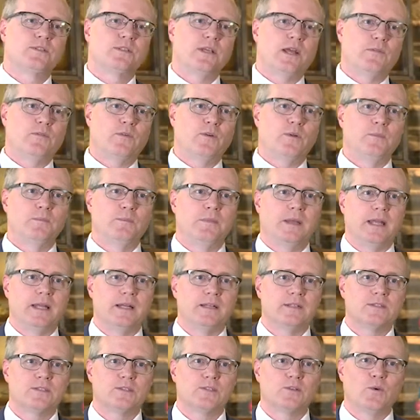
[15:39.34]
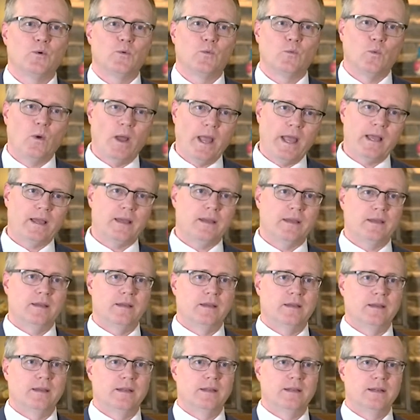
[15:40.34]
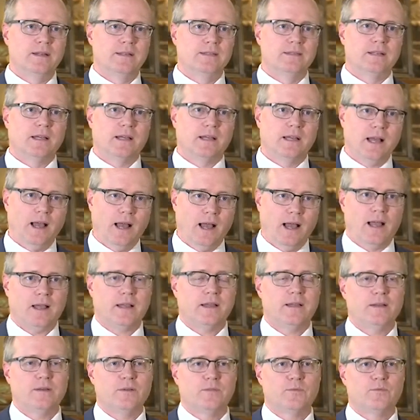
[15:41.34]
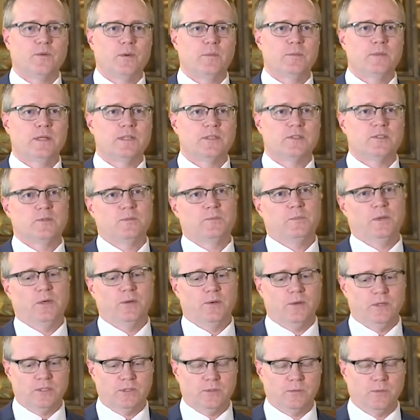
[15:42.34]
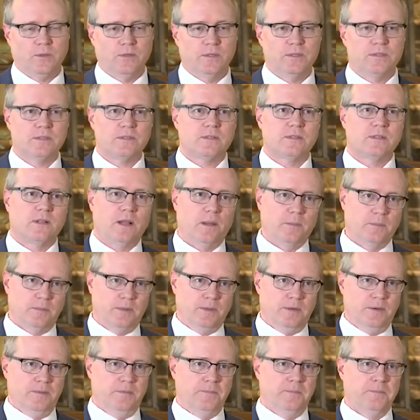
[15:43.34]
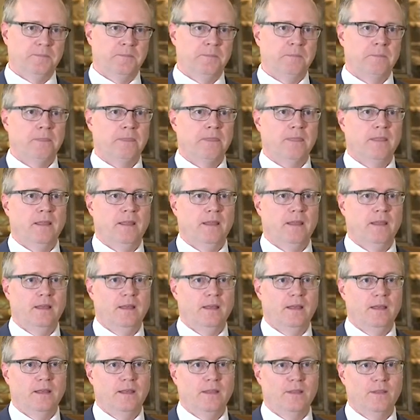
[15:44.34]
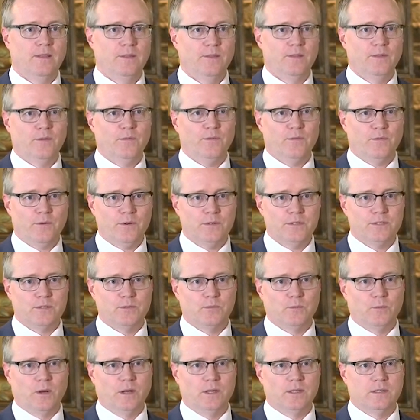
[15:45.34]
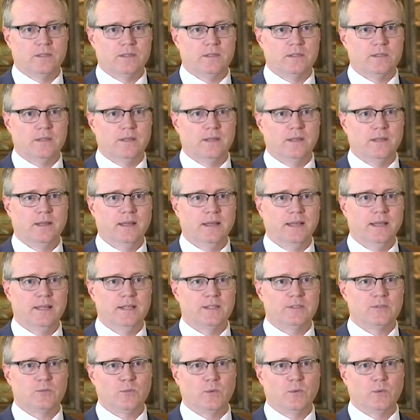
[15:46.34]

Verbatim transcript: several means to wake de Cock from his spiritual slumber. The first was his